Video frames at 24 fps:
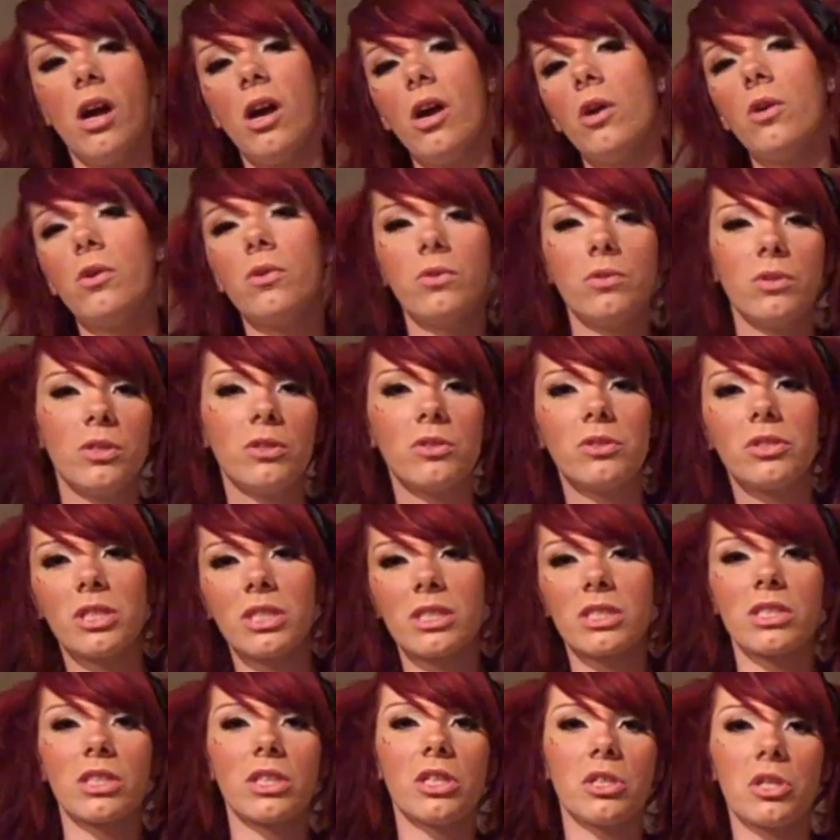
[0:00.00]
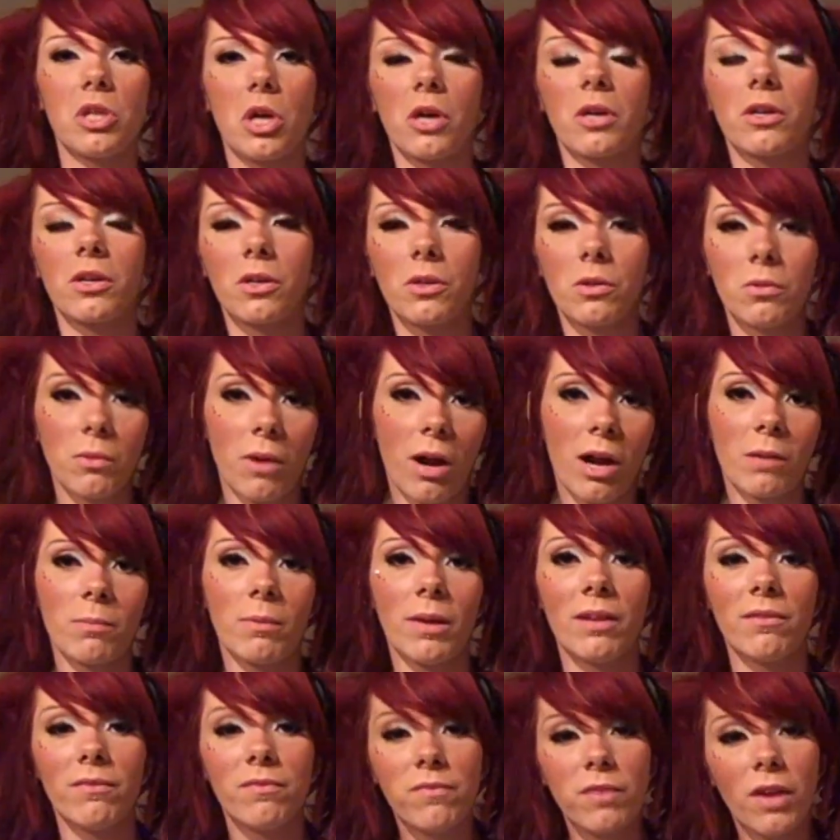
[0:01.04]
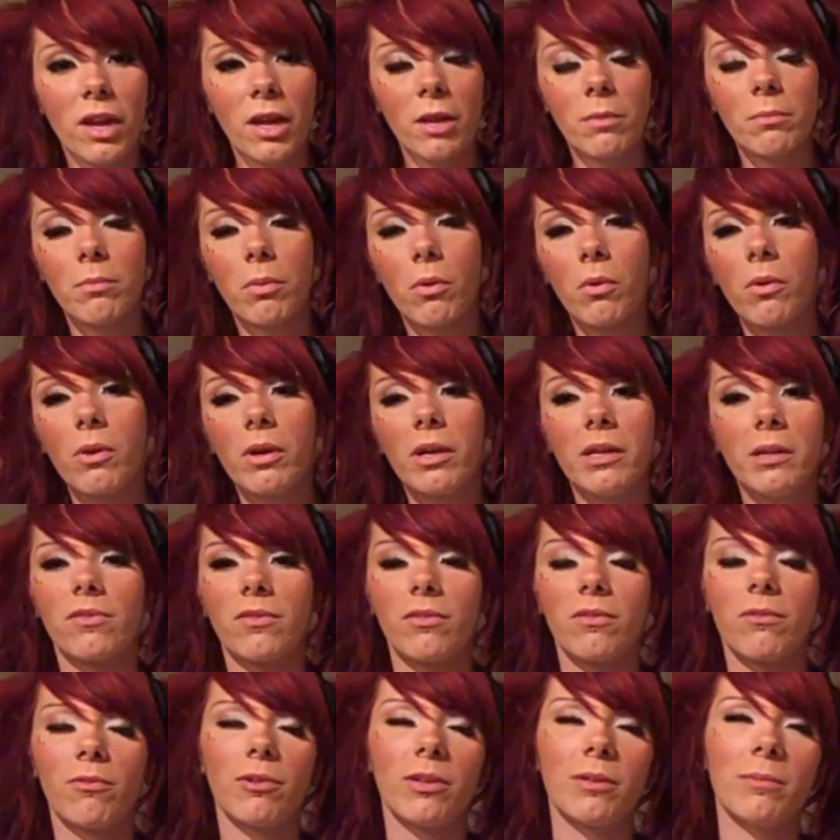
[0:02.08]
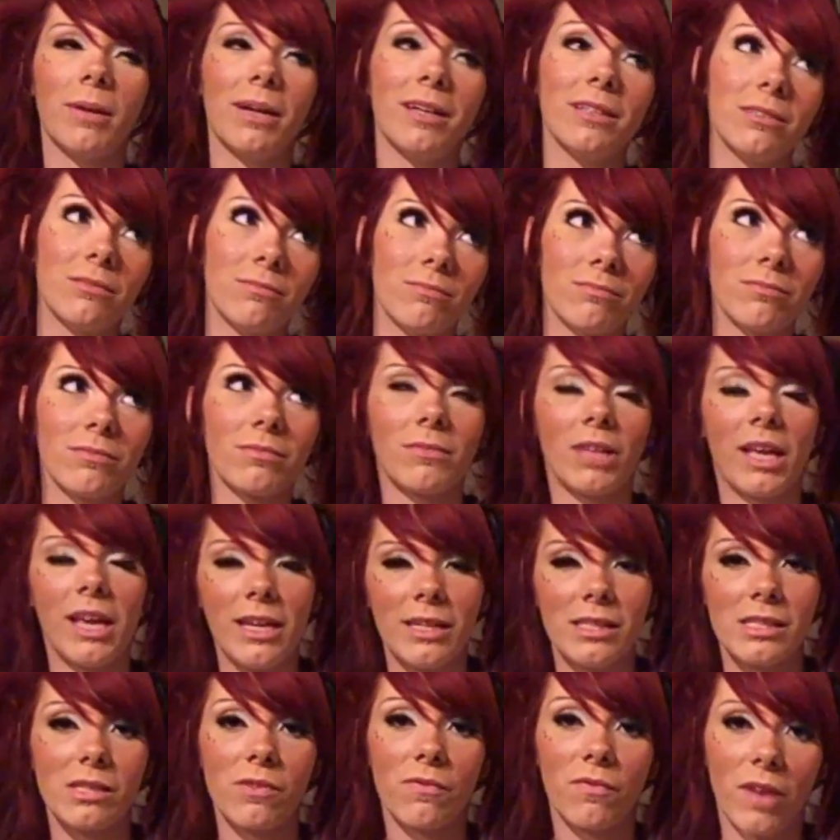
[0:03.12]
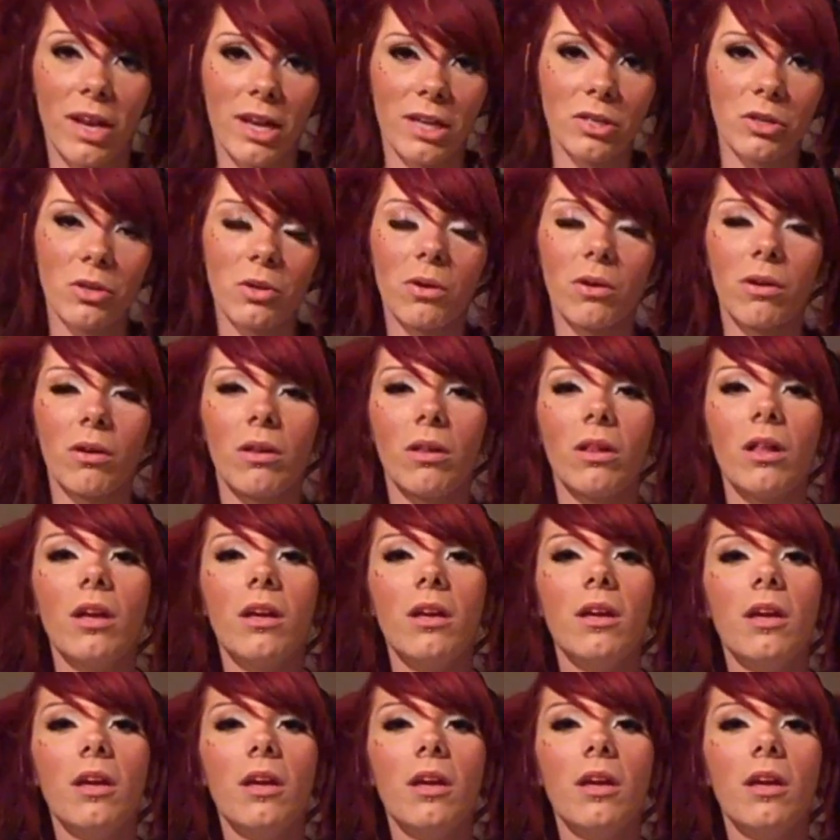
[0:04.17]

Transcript: oh, you're just a Guitar Hero Rock Band fanboy, or in my case, fangirl.